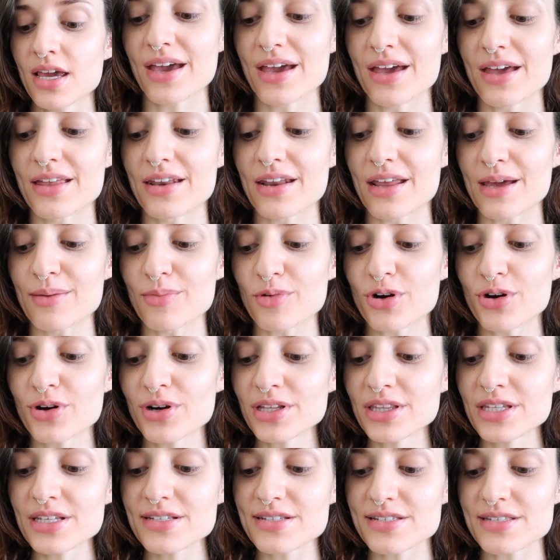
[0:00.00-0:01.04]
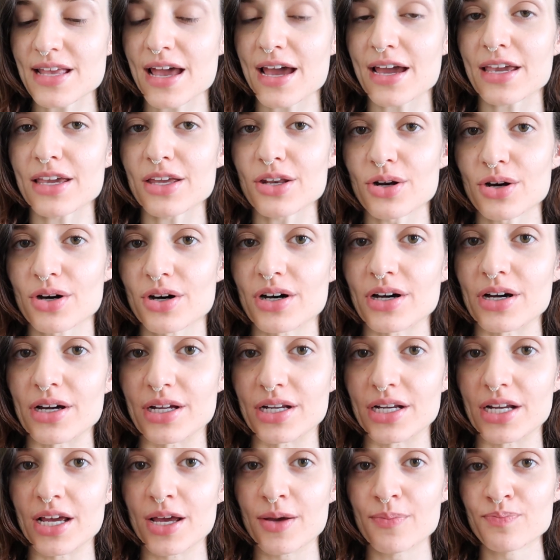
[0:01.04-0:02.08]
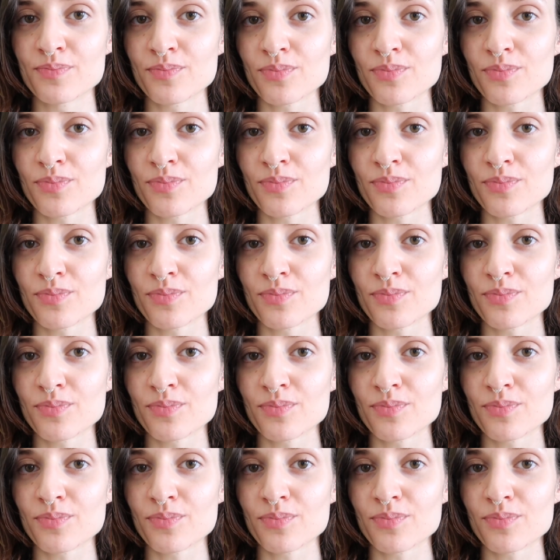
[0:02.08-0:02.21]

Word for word: and I'm currently snacking on